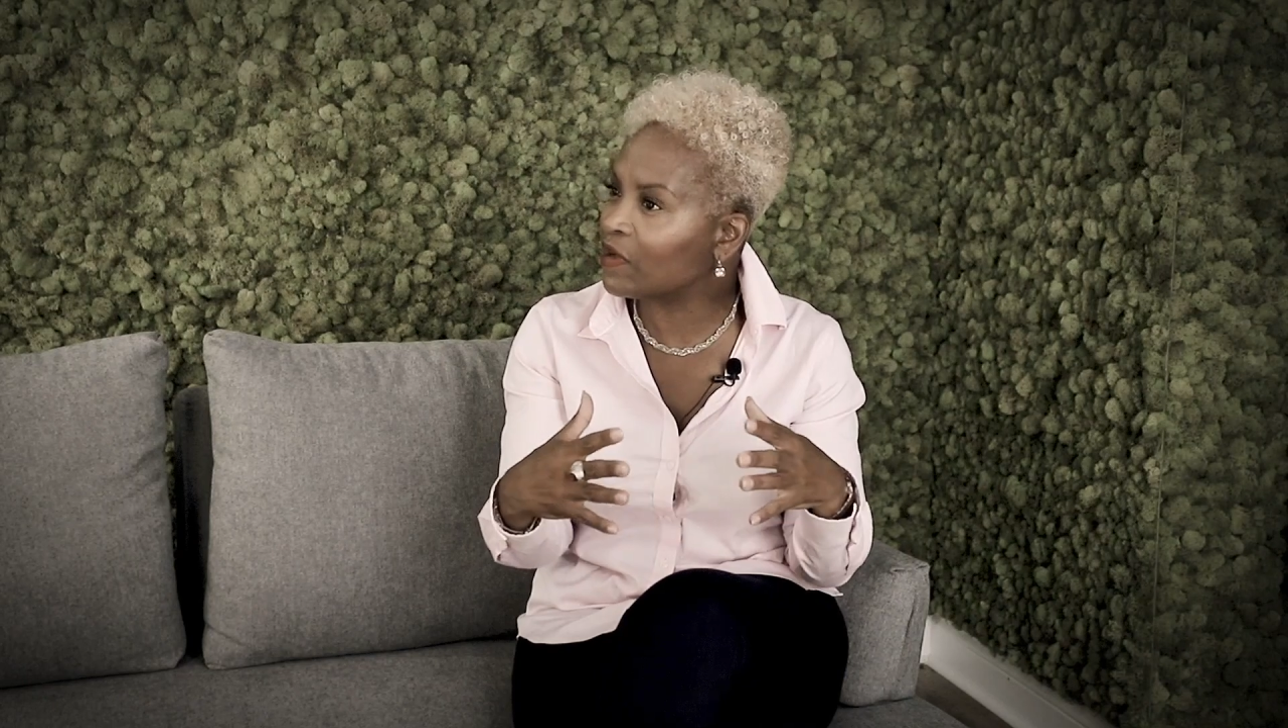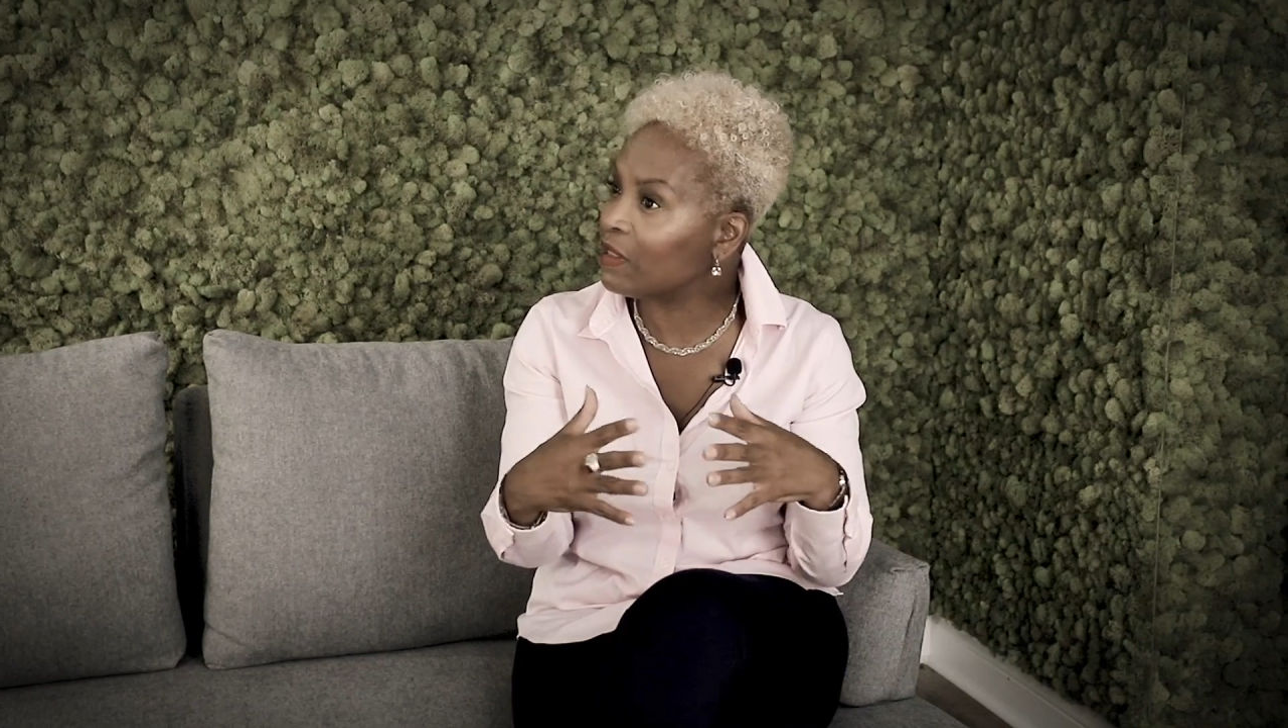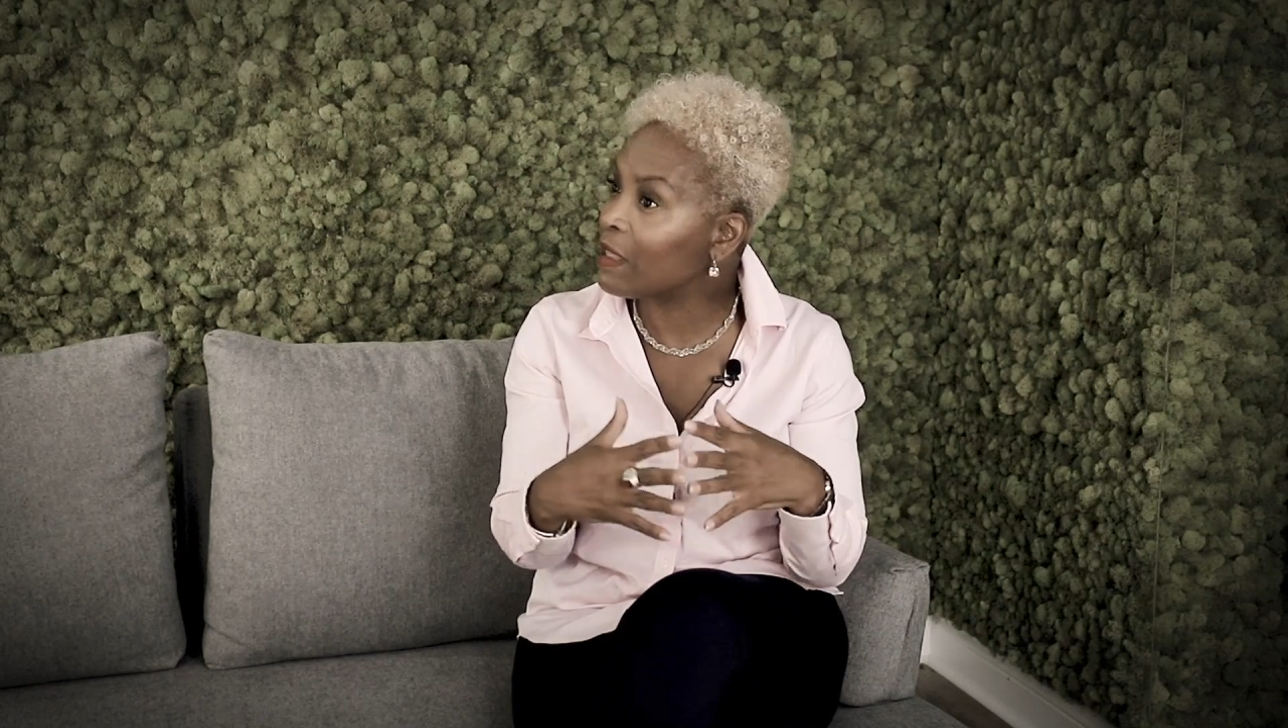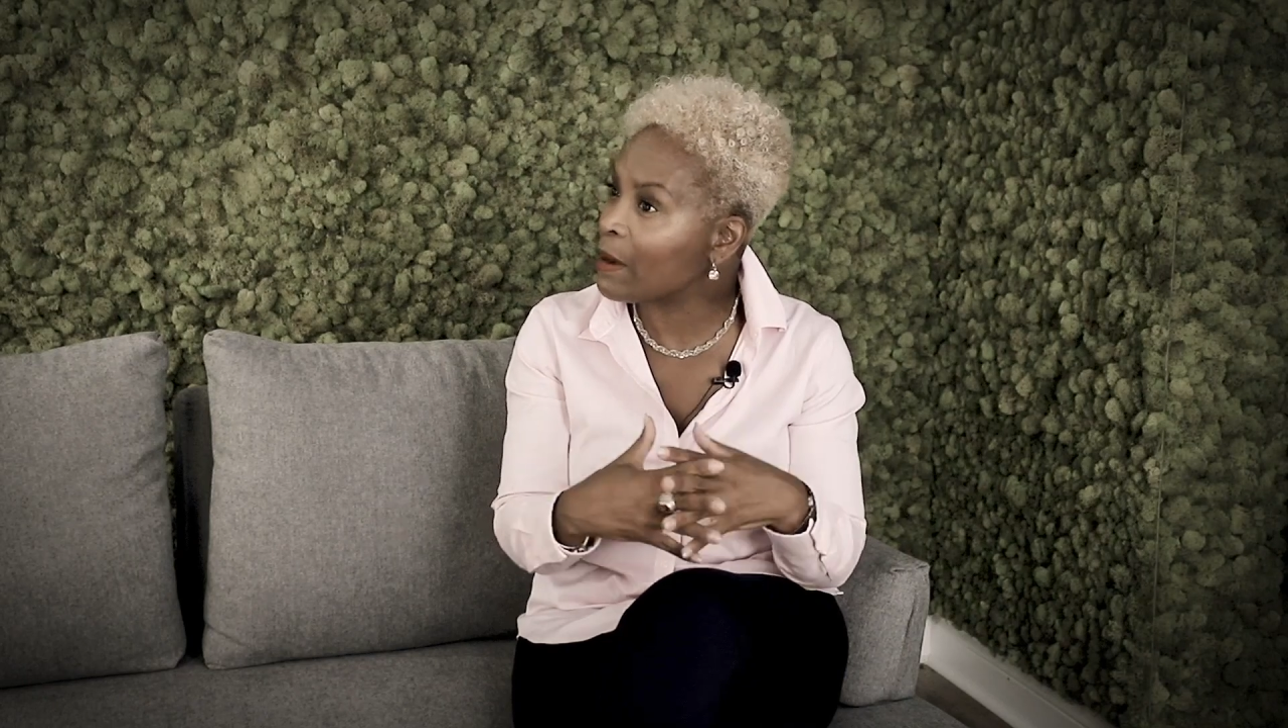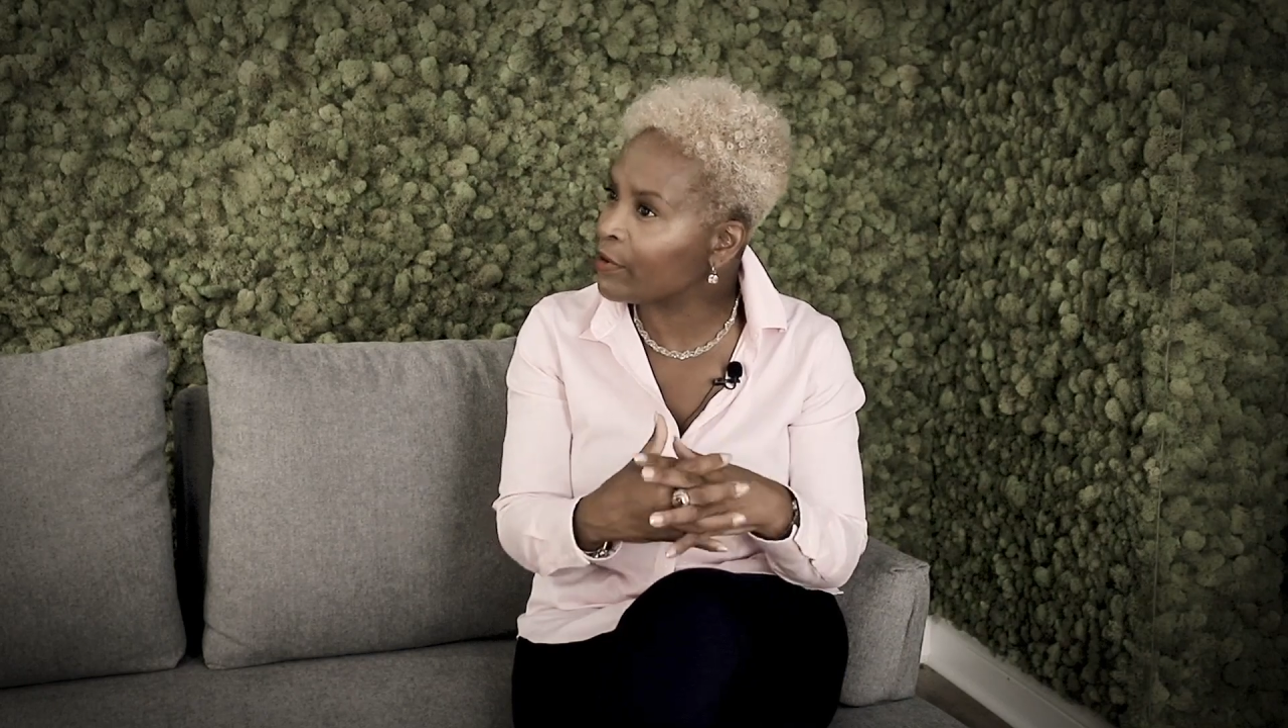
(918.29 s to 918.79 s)
a
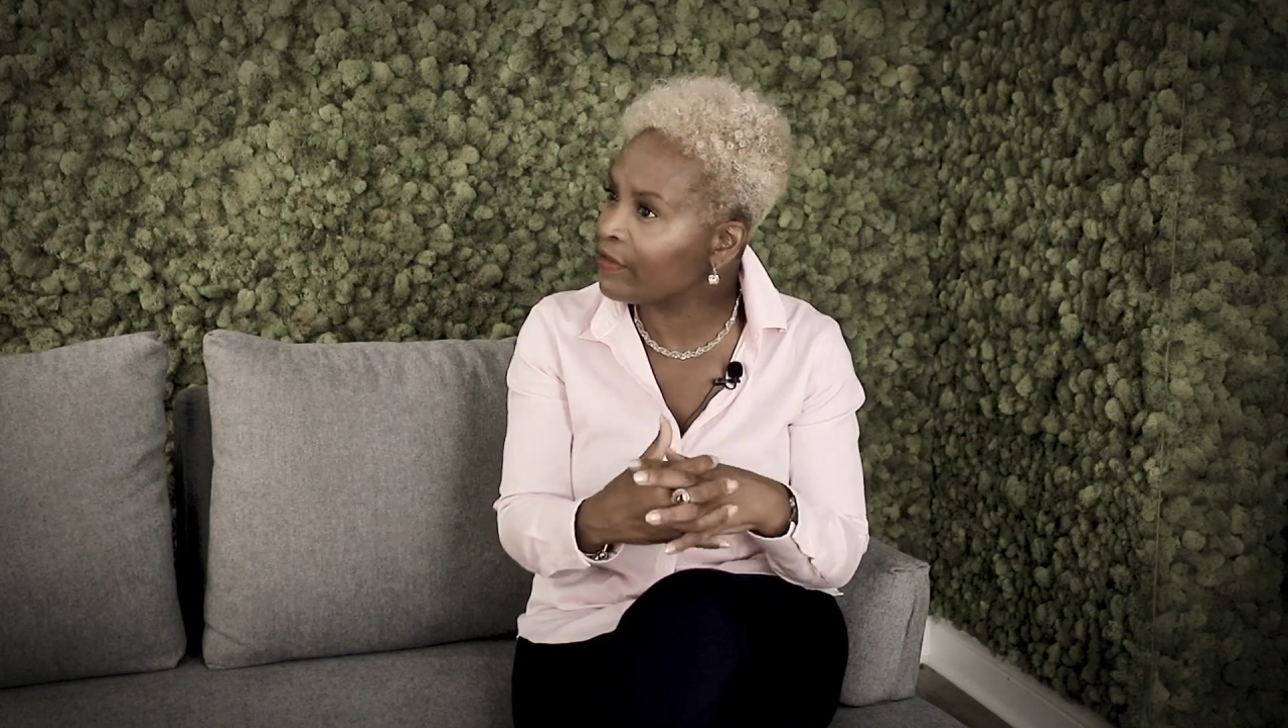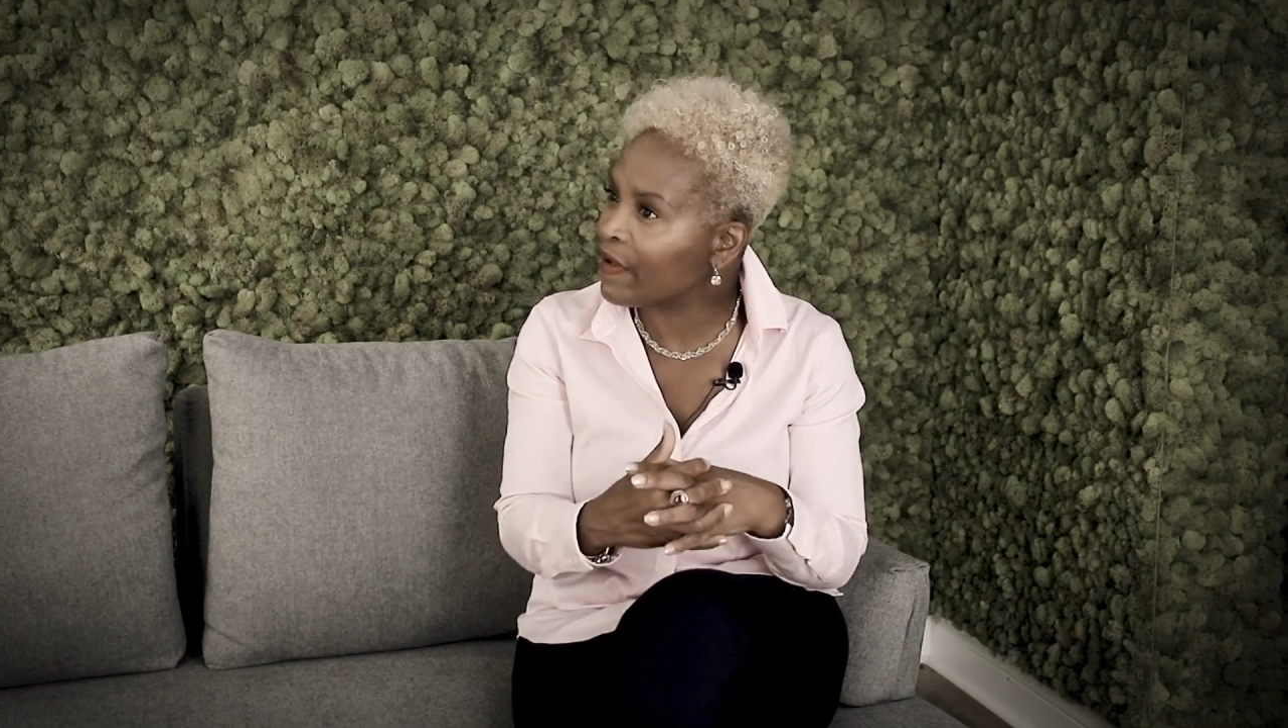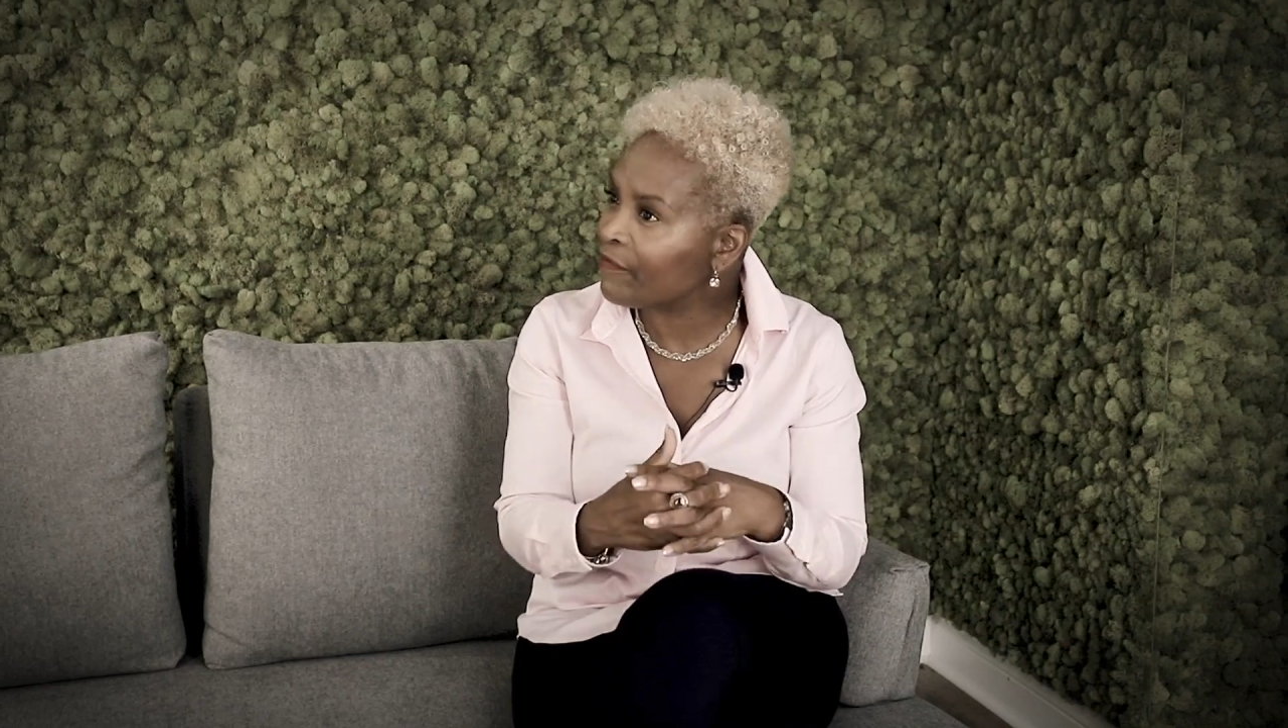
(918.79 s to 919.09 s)
collaborative